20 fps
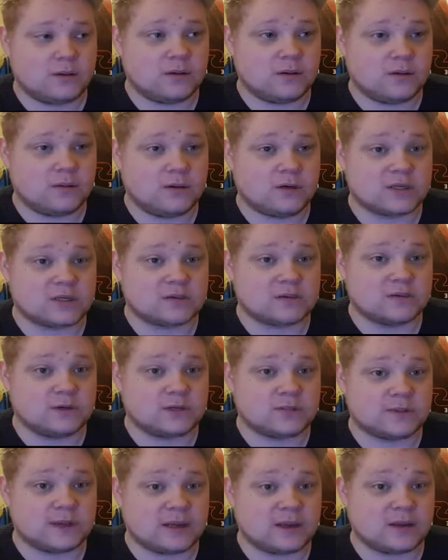What is what
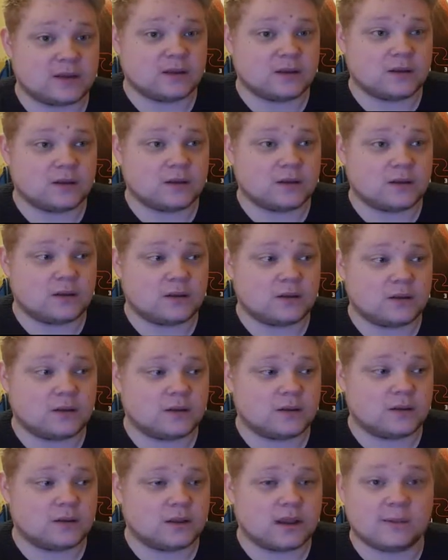is my
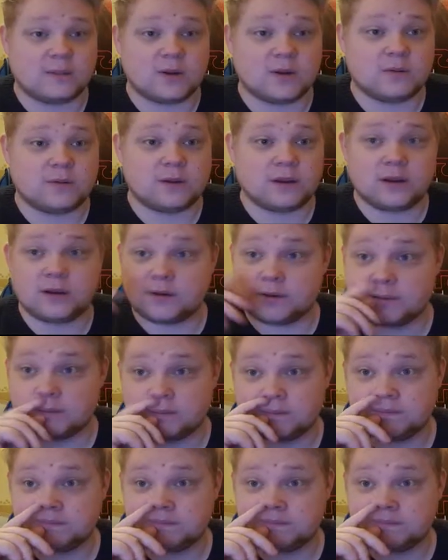game doing here?